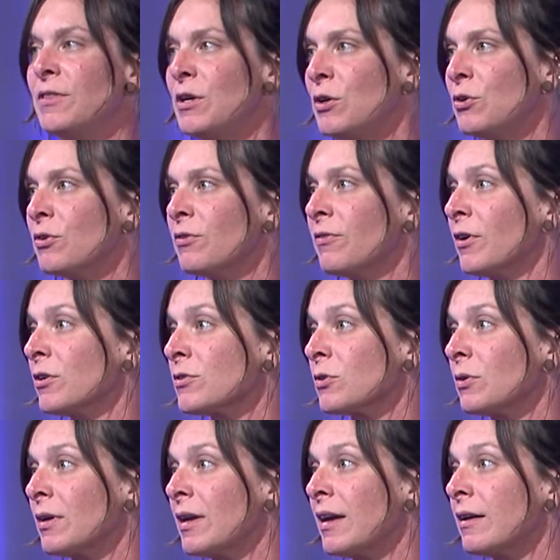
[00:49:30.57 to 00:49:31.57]
the
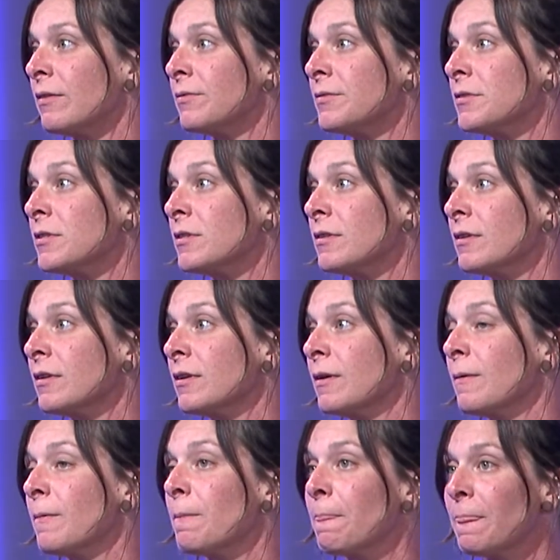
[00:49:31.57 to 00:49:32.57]
universal gifts
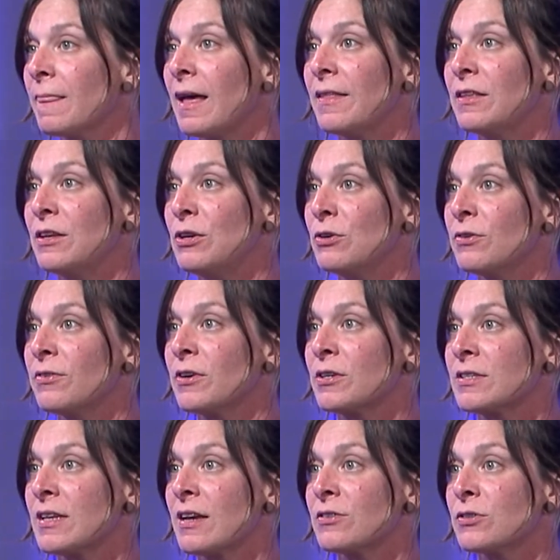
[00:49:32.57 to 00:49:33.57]
that the
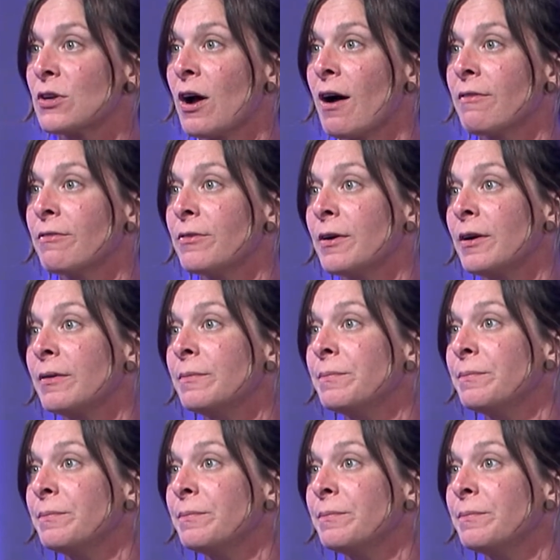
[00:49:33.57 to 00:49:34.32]
universe has to offer.